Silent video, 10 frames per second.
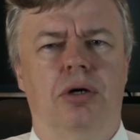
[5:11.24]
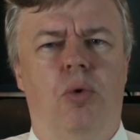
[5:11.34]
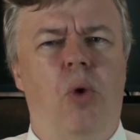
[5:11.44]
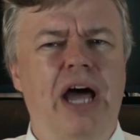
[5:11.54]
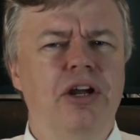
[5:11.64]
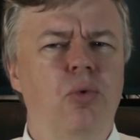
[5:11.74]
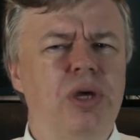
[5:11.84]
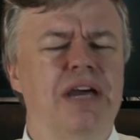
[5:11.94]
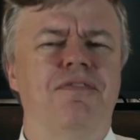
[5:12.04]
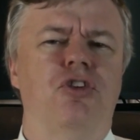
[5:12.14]
Why don't
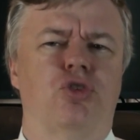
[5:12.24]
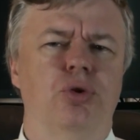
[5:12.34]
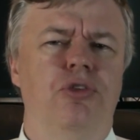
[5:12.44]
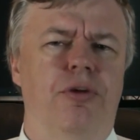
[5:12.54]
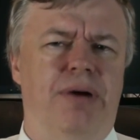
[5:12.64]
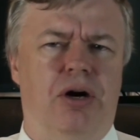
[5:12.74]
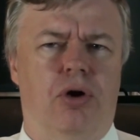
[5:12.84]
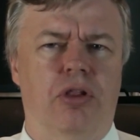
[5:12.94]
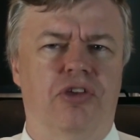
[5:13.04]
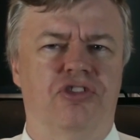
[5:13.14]
we have the truth about
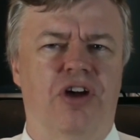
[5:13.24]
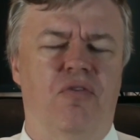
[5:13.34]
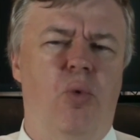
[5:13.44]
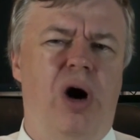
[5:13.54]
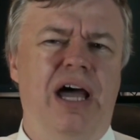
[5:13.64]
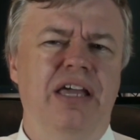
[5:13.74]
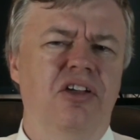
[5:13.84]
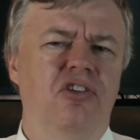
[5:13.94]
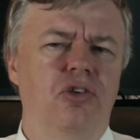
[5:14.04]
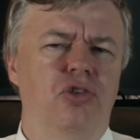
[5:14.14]
all this stuff? Why
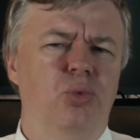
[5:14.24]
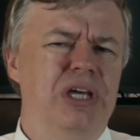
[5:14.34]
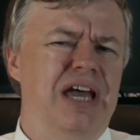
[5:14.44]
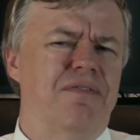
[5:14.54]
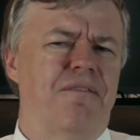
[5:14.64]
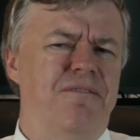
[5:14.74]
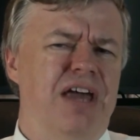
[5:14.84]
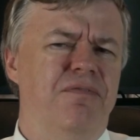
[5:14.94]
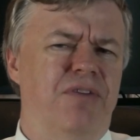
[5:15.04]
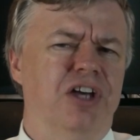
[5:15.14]
do we have a
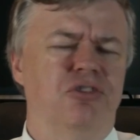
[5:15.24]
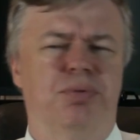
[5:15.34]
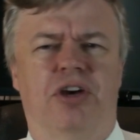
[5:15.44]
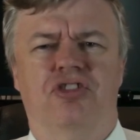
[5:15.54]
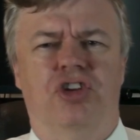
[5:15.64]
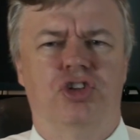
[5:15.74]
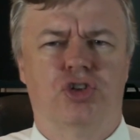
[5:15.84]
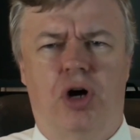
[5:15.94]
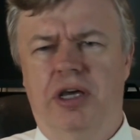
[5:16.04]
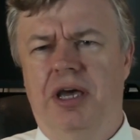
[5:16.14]
Fed vice president
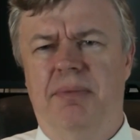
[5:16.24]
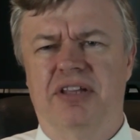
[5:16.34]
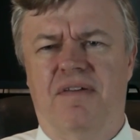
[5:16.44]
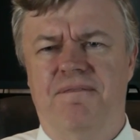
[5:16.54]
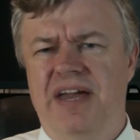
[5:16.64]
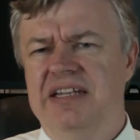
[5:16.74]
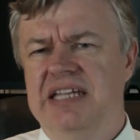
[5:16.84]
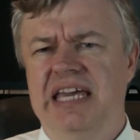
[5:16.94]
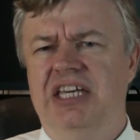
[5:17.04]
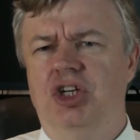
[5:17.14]
talking about the Fed
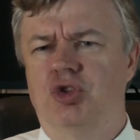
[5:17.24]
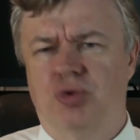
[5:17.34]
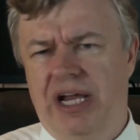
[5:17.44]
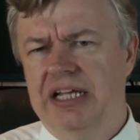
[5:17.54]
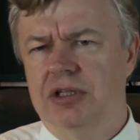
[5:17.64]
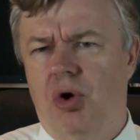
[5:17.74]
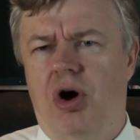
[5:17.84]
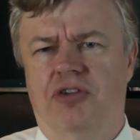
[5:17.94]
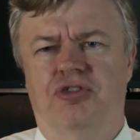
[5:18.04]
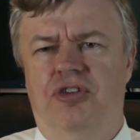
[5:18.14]
taking credit
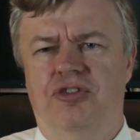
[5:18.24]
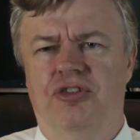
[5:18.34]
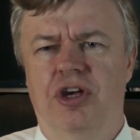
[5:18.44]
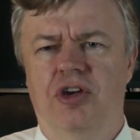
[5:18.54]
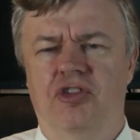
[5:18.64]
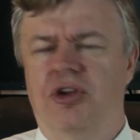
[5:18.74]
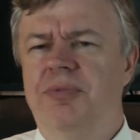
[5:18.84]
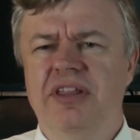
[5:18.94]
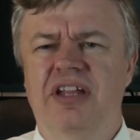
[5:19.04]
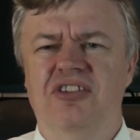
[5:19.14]
losses,
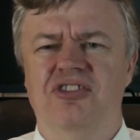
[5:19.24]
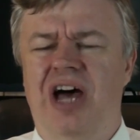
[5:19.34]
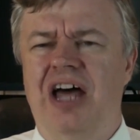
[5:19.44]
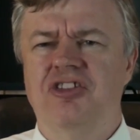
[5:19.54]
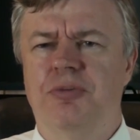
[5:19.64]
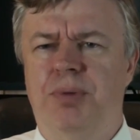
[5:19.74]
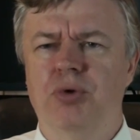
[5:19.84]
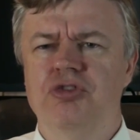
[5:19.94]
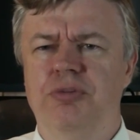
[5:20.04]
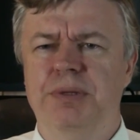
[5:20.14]
something that is not
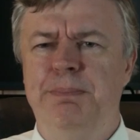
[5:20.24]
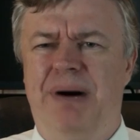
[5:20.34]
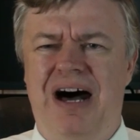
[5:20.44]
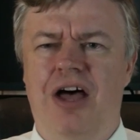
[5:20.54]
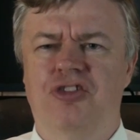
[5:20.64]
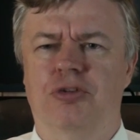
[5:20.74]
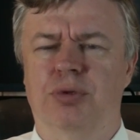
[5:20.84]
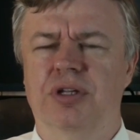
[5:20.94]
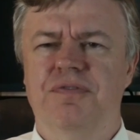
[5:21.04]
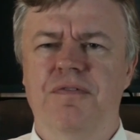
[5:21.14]
supposed to be
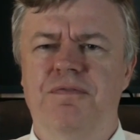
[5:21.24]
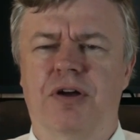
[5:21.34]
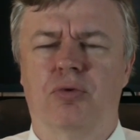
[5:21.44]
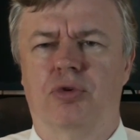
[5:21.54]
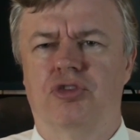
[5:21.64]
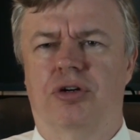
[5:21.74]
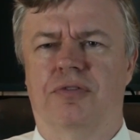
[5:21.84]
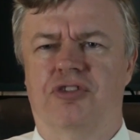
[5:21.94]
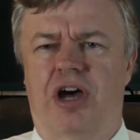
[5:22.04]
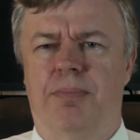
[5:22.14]
possible if the Federal
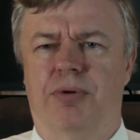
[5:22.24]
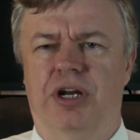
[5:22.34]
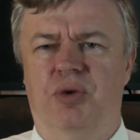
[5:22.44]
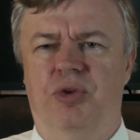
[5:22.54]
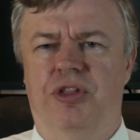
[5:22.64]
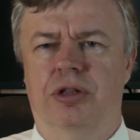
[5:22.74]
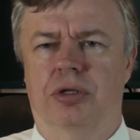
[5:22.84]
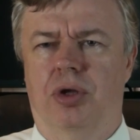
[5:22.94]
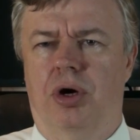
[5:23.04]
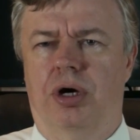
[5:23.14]
Reserve is operating within the
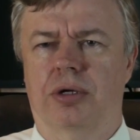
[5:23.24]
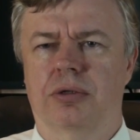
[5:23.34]
law?